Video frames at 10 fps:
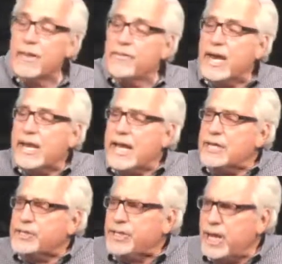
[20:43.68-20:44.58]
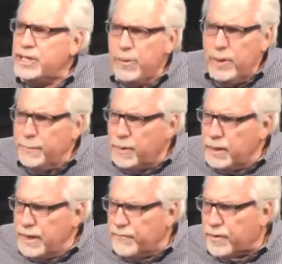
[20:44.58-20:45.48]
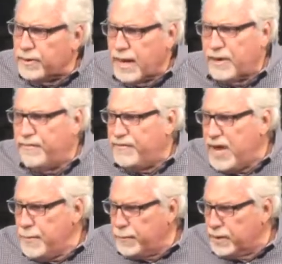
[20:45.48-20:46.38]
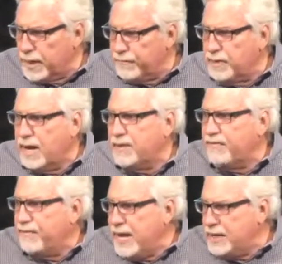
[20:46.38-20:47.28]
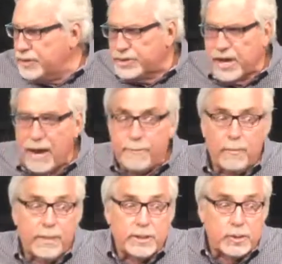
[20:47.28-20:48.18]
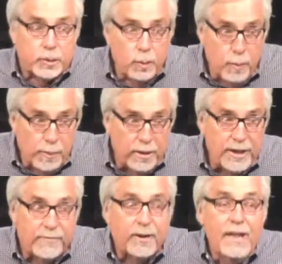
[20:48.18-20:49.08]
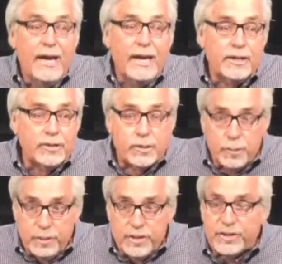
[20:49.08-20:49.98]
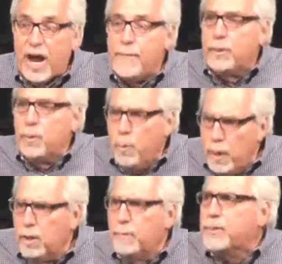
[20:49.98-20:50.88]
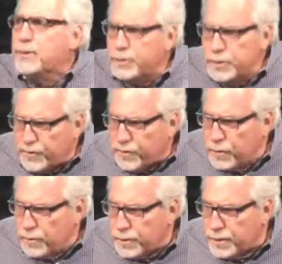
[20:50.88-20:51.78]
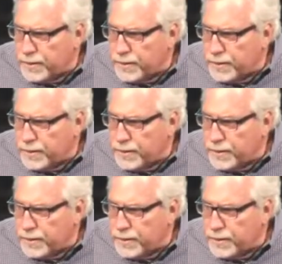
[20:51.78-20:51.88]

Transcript: that a genuine believer, not a fake believer, not a fake disciple, but a true believer and a true disciple will produce fruit.